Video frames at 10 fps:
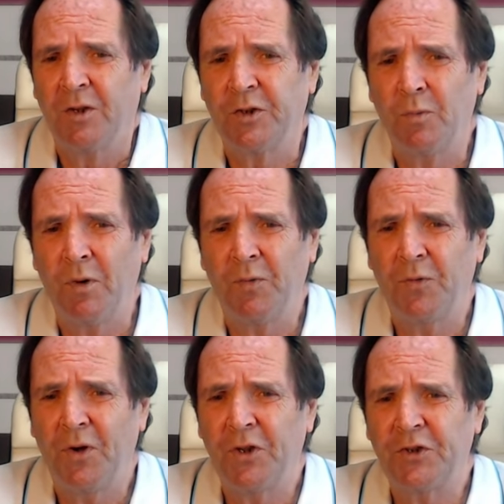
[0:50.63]
So what
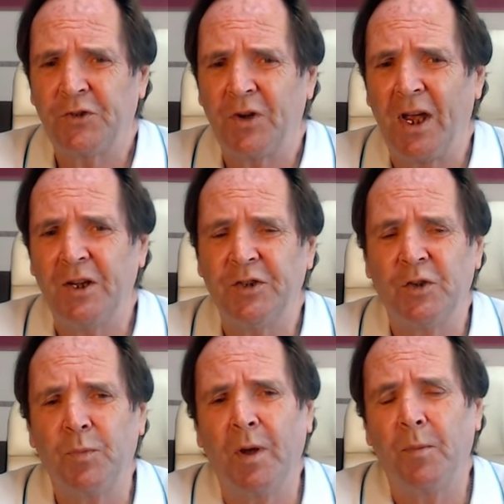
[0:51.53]
further
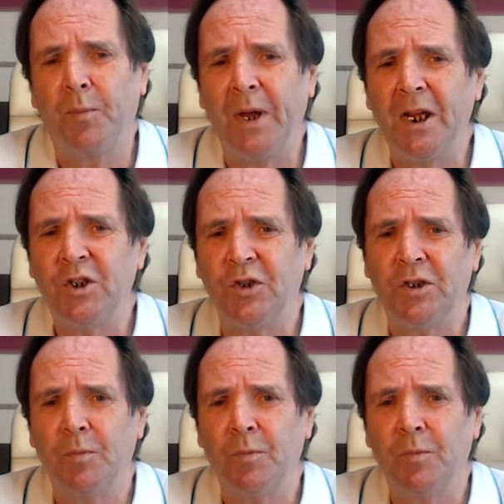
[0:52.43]
strategies might Beijing